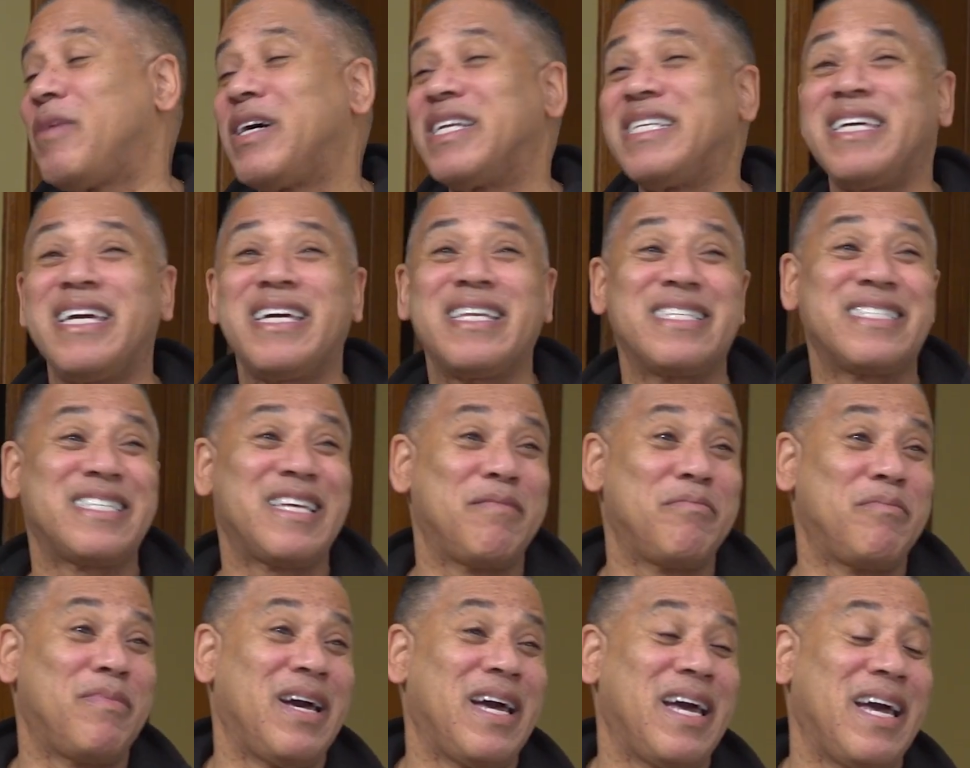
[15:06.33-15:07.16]
my dad is
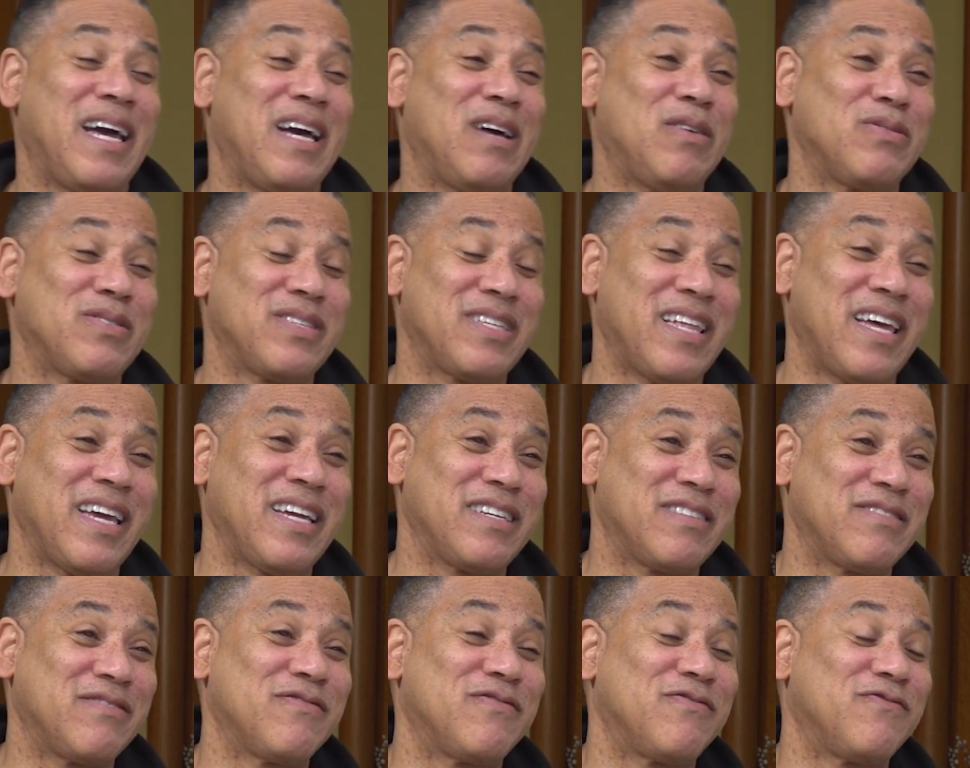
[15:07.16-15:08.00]
at my house
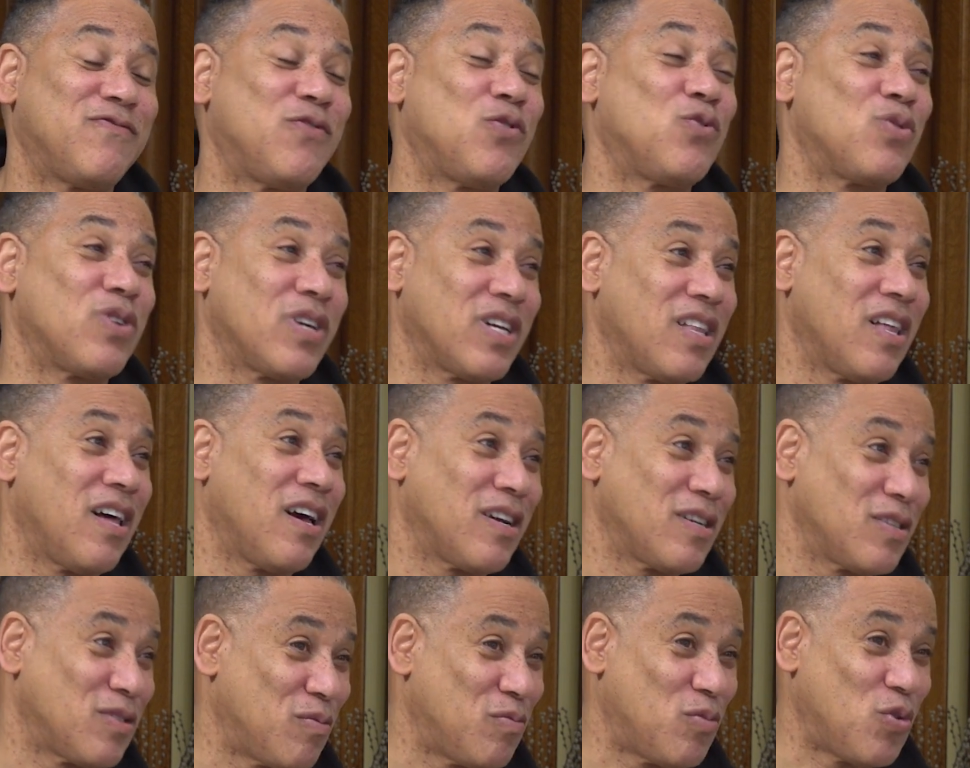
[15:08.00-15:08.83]
like 4
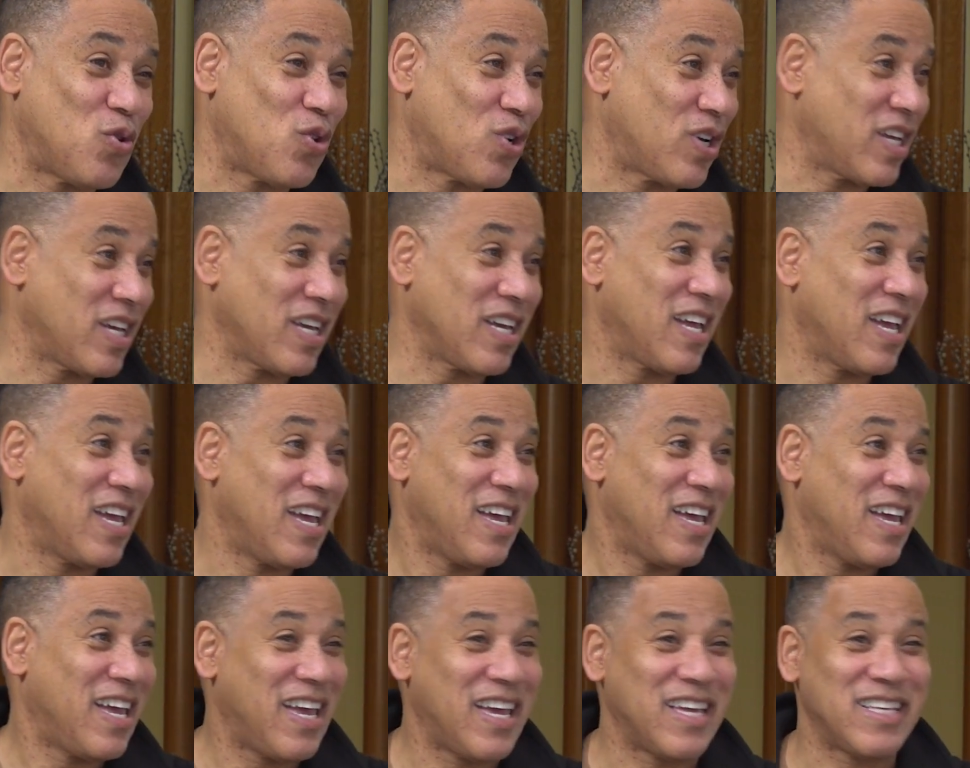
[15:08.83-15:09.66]
o'clock in the morning,
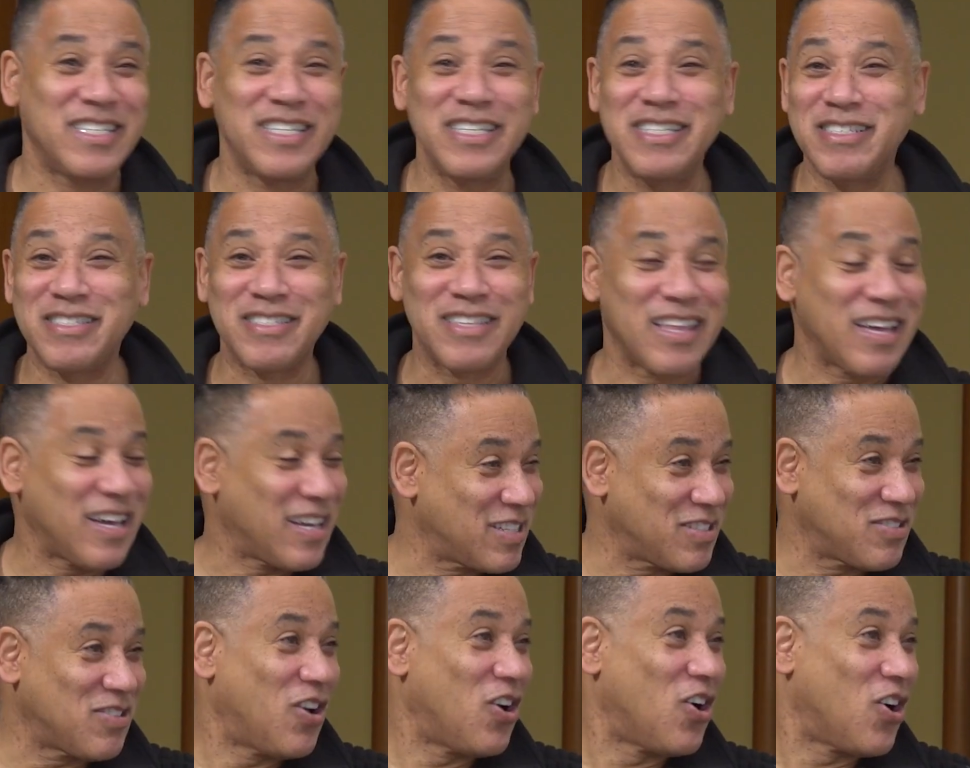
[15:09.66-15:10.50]
and he's
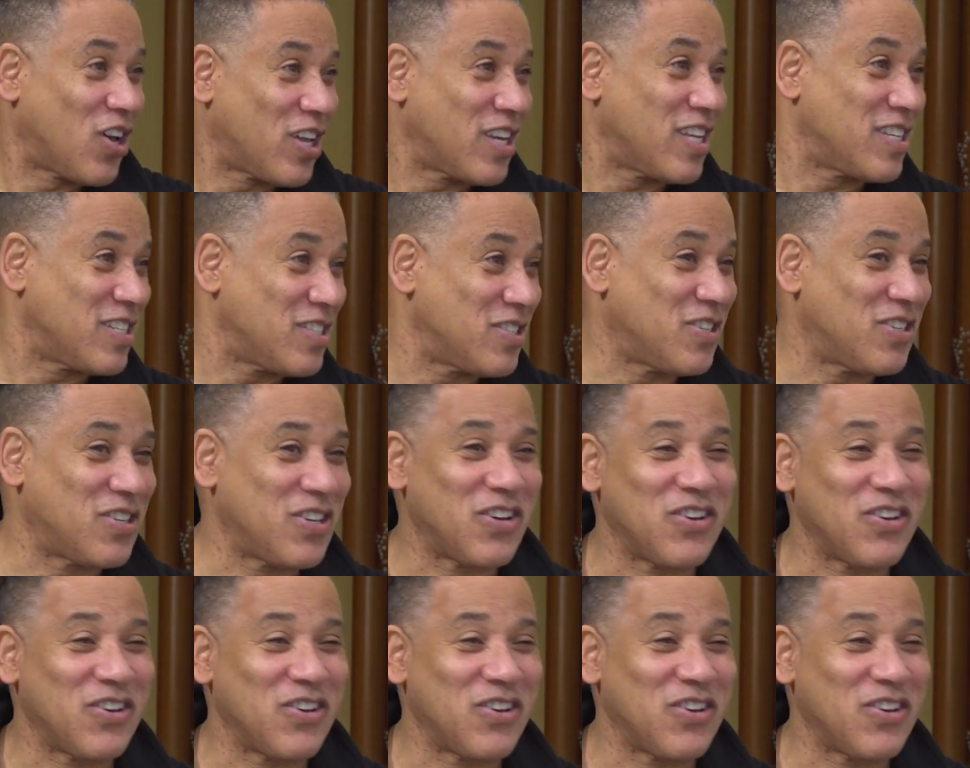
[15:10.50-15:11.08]
like on it,